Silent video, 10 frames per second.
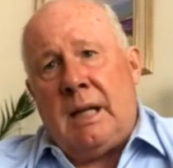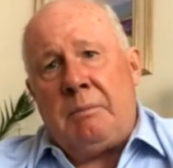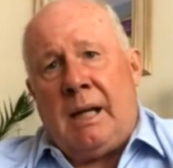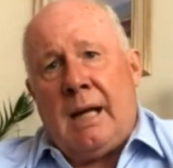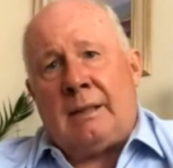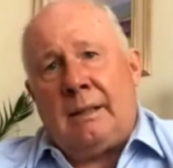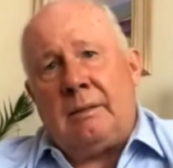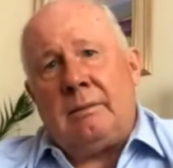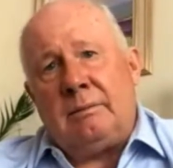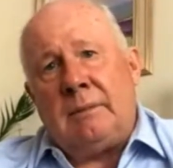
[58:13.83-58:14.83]
they began
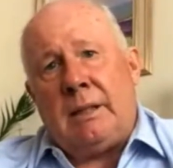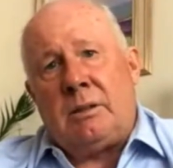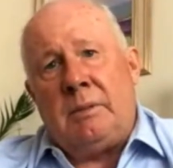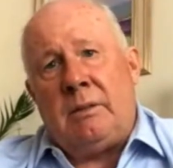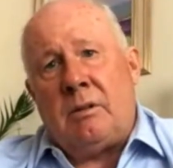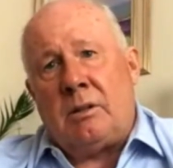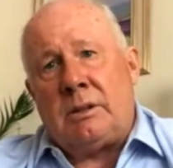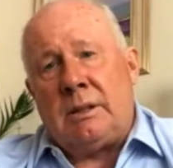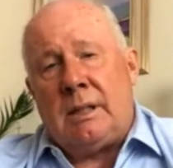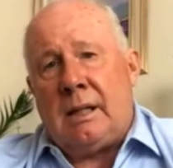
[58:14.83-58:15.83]
to make some
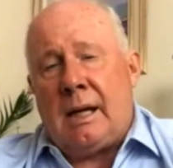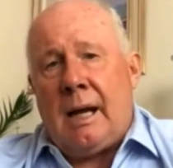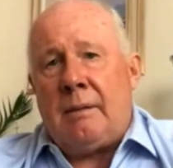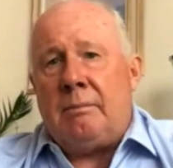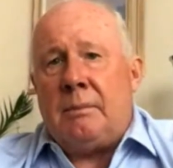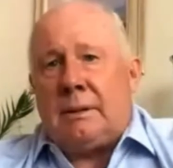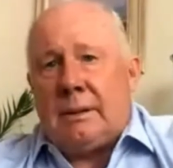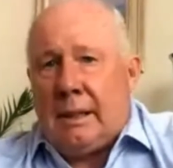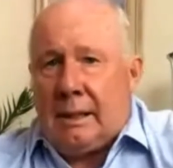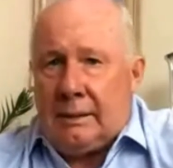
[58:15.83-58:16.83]
inroads into the game,
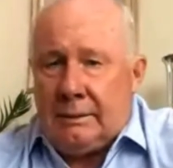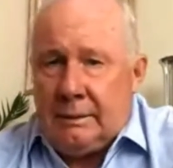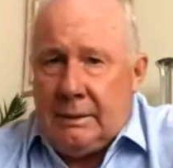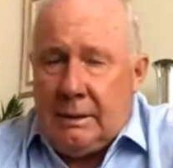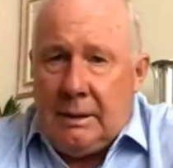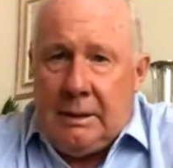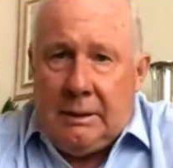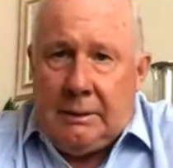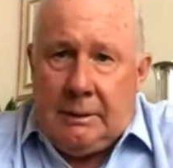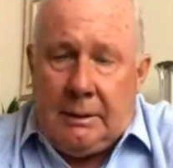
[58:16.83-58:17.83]
but
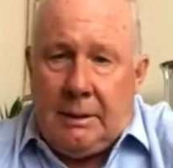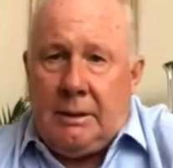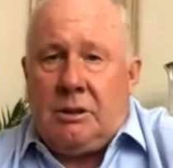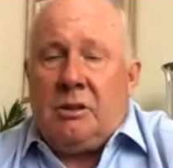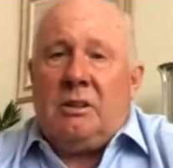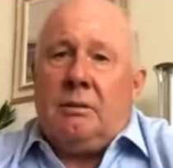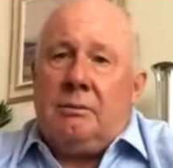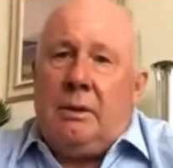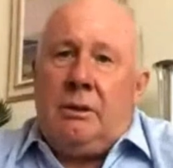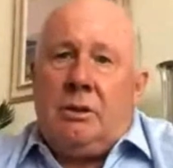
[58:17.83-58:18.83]
it
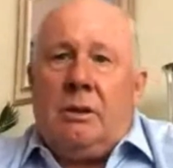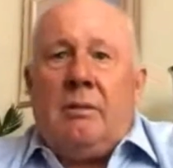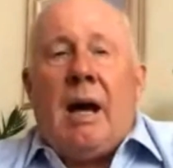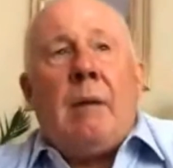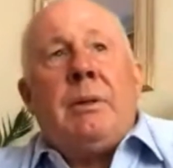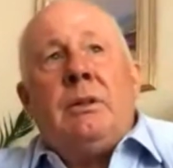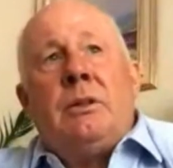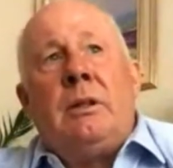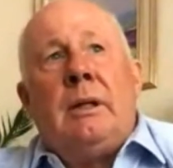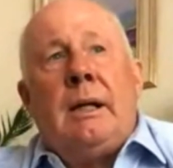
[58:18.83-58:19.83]
shouldn't have
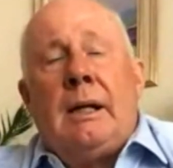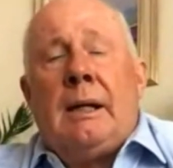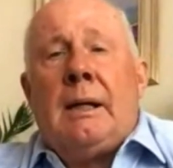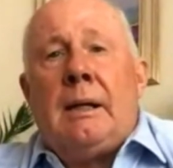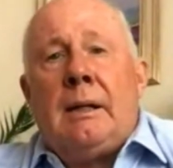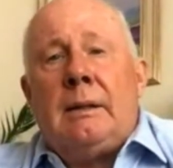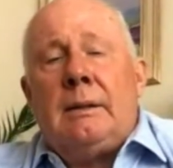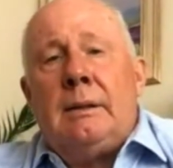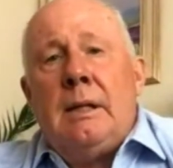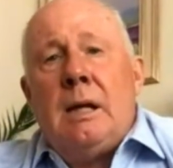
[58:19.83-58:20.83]
happened, should it?
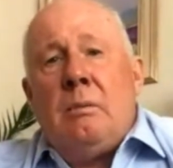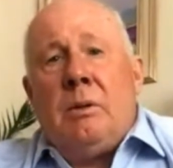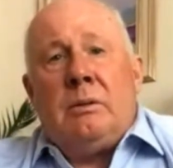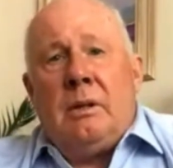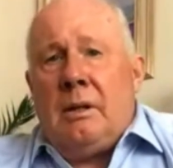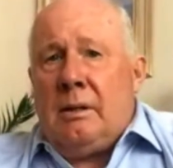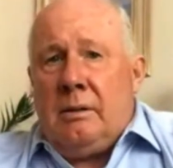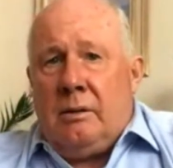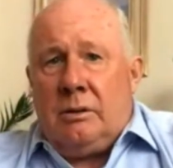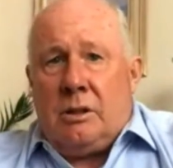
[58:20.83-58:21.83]
But
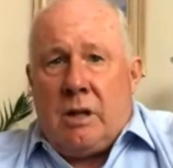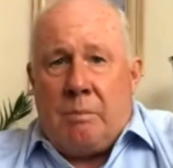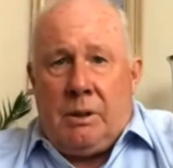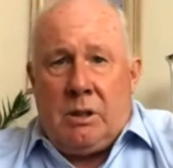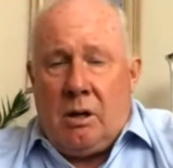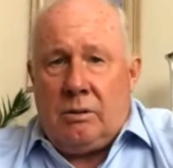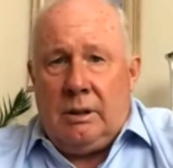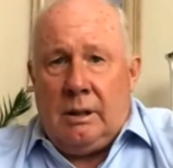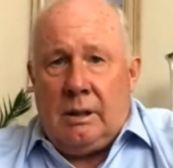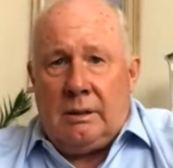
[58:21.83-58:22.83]
under
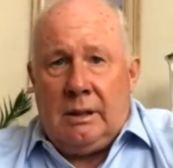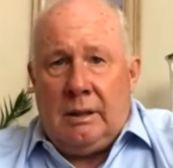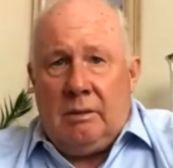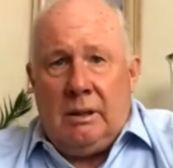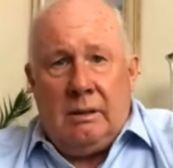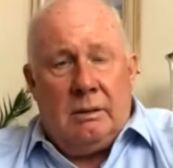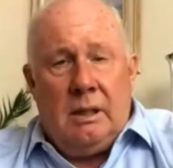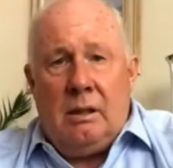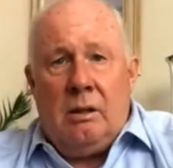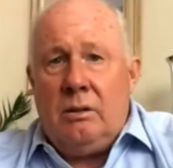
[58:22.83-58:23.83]
Trapattoni, I think we
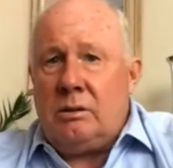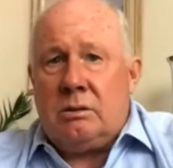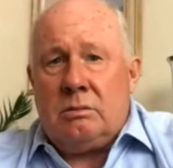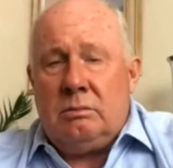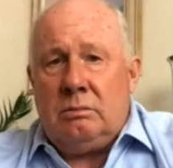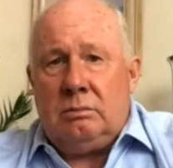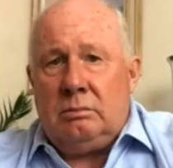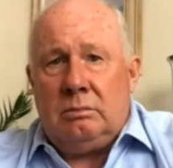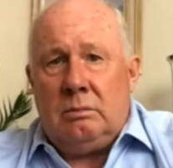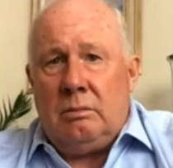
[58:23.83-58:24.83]
didn't lose
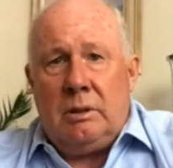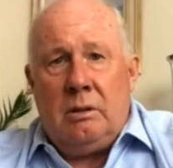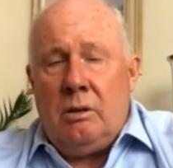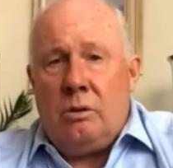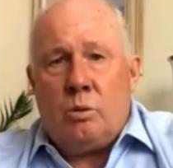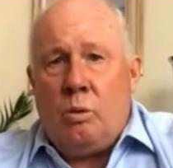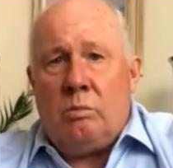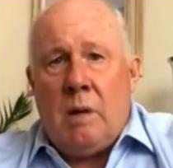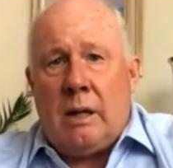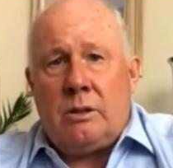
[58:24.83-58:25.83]

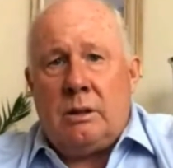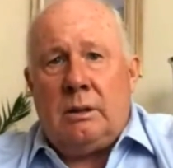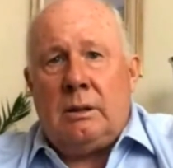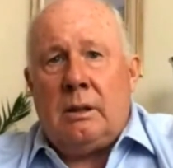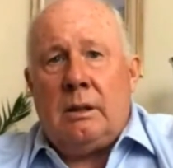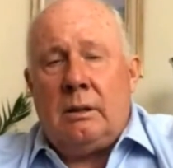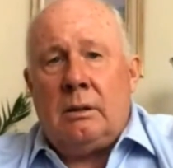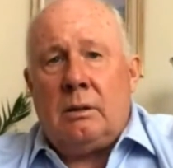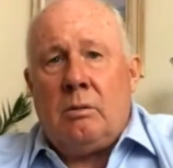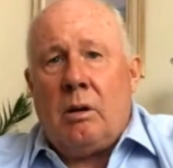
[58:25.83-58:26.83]
one match in
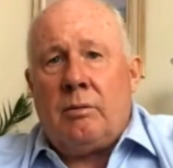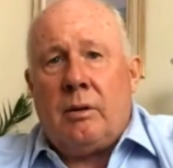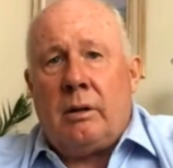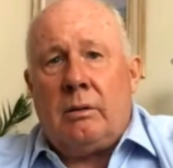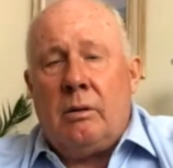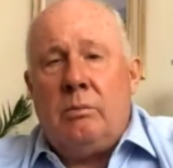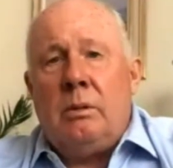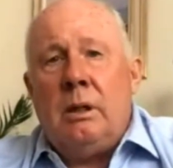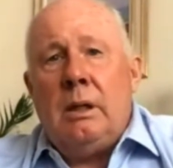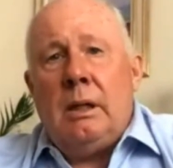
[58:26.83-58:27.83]
the qualifying group.